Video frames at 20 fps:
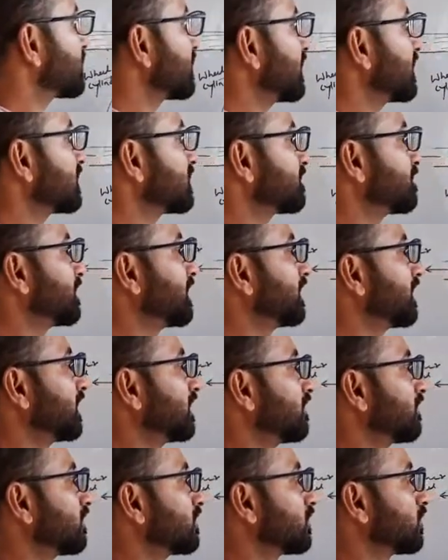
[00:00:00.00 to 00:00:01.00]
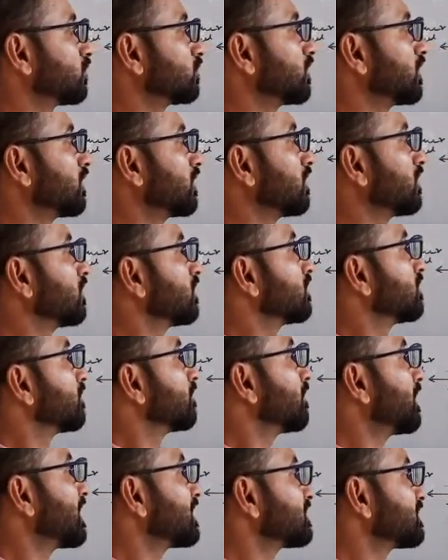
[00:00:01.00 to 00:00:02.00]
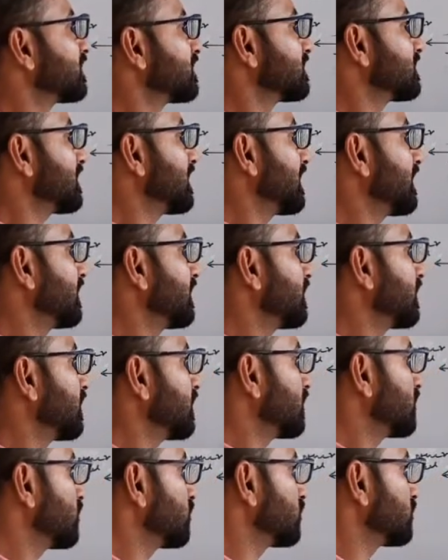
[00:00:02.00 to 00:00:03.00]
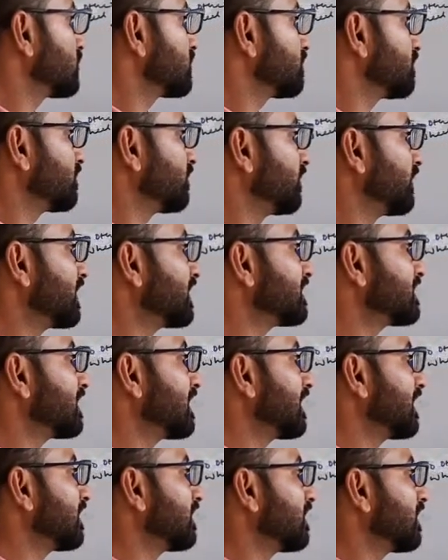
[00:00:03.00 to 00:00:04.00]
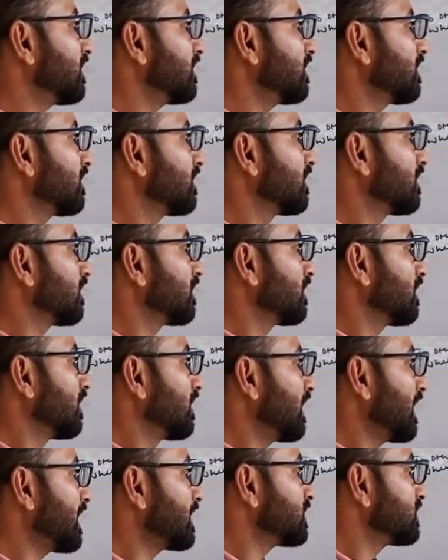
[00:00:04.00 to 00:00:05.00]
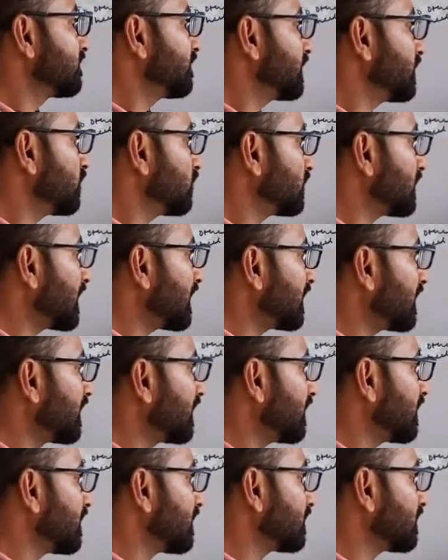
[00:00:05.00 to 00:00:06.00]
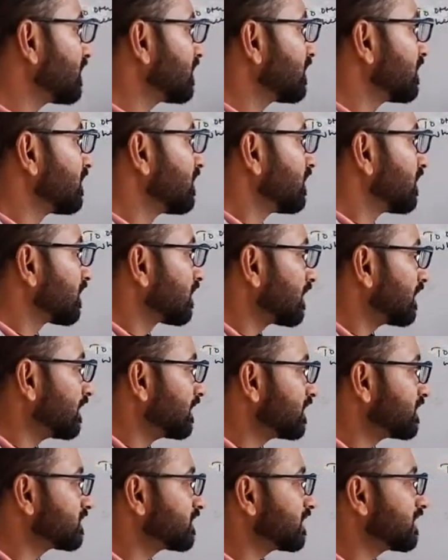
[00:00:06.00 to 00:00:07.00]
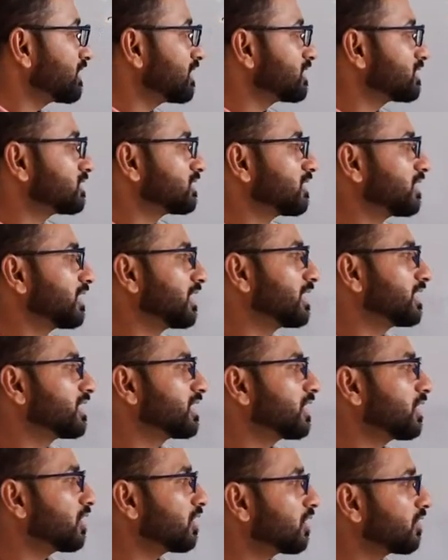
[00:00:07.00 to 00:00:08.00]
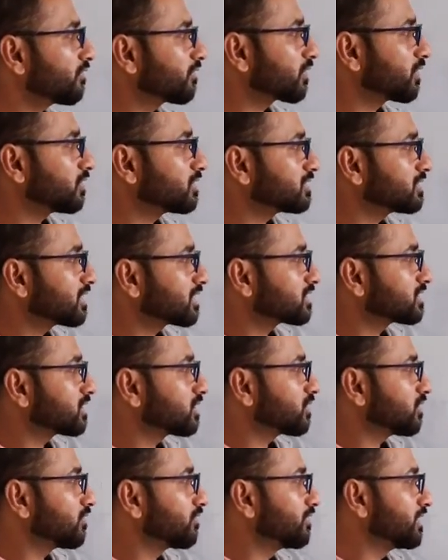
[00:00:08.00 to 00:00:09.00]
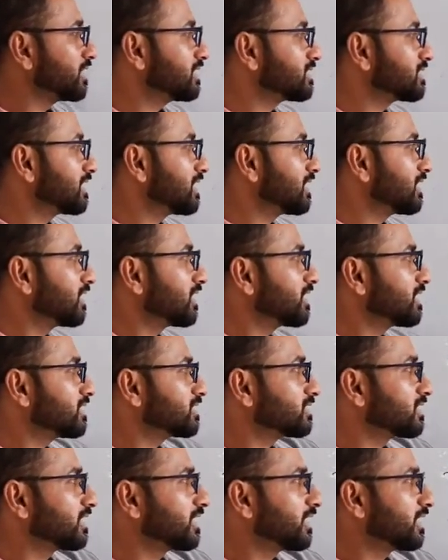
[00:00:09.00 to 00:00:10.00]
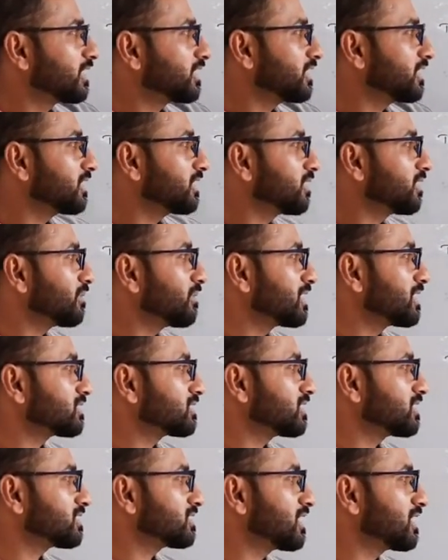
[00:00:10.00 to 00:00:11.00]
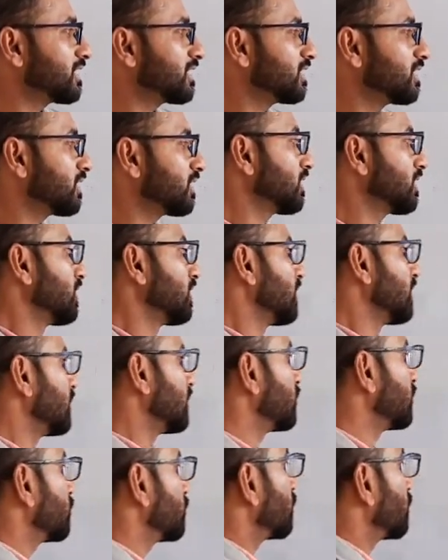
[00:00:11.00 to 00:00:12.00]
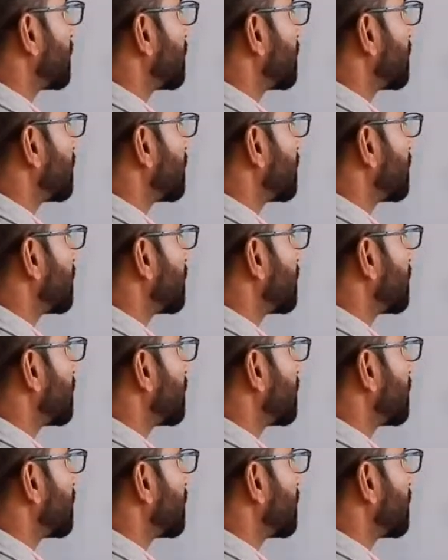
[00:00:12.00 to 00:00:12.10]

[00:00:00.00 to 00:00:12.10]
transmitted through the master cylinder to wheel cylinder, as we know that here the condition is the area of cross section of wheel cylinder is greater than the master cylinder, due to